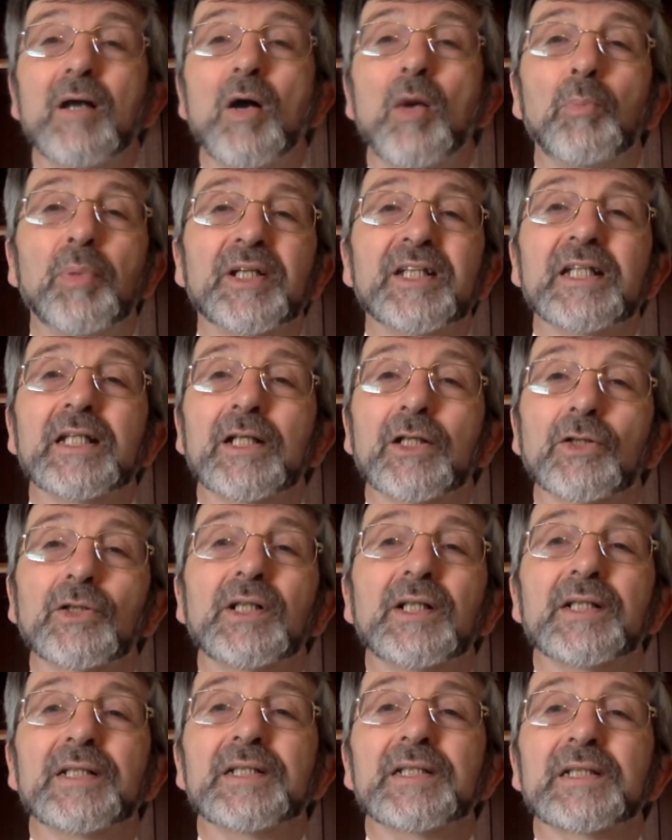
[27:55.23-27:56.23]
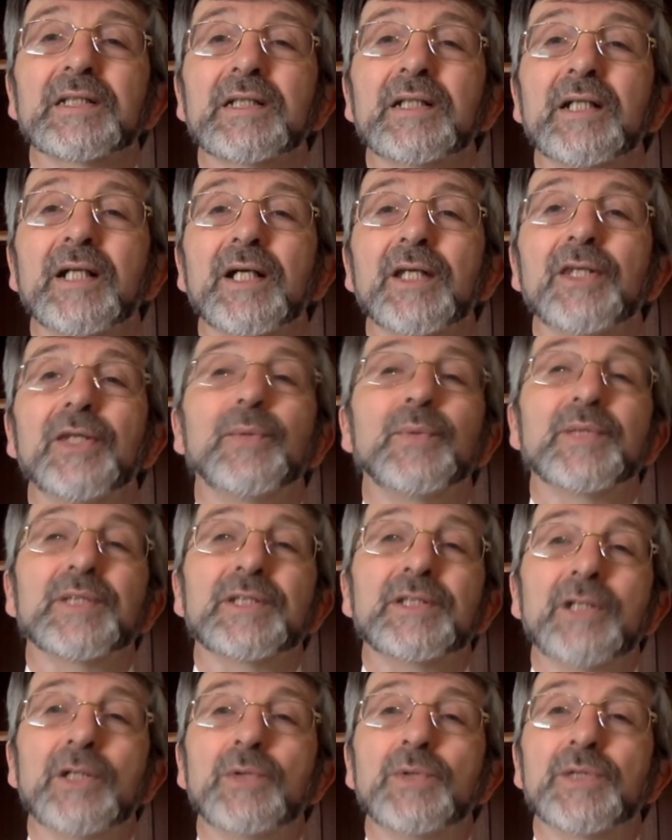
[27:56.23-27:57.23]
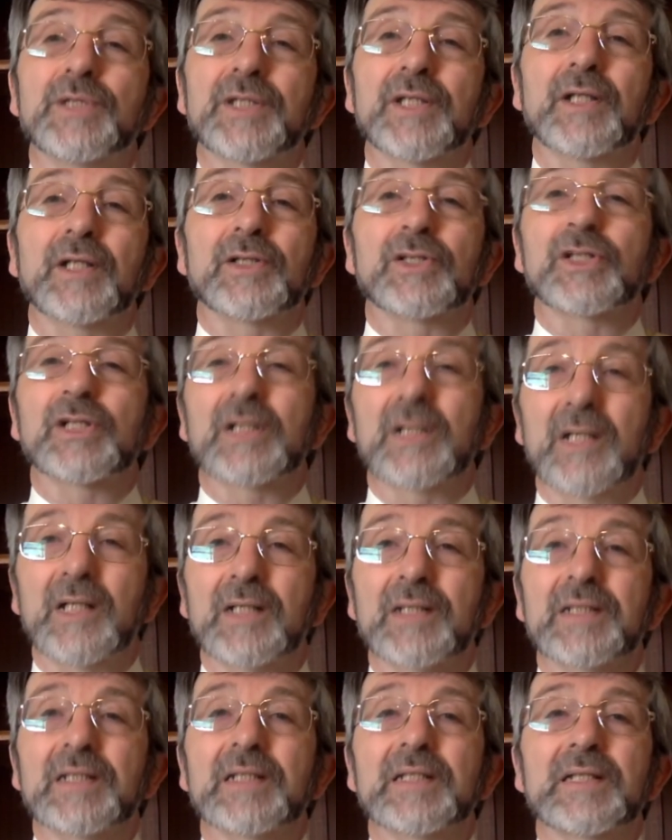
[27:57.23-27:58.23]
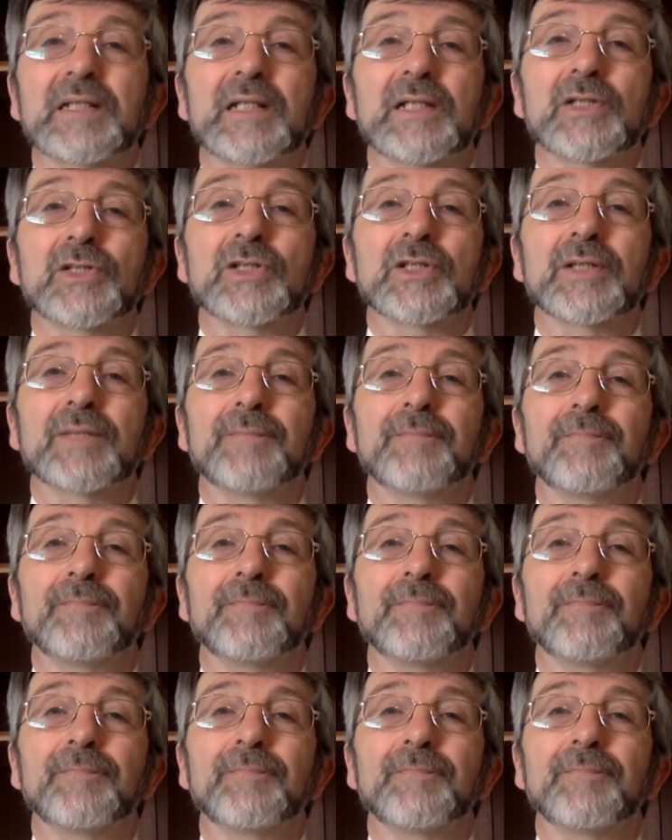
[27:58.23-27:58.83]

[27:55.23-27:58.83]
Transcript: But in Christ, there was no such class distinction.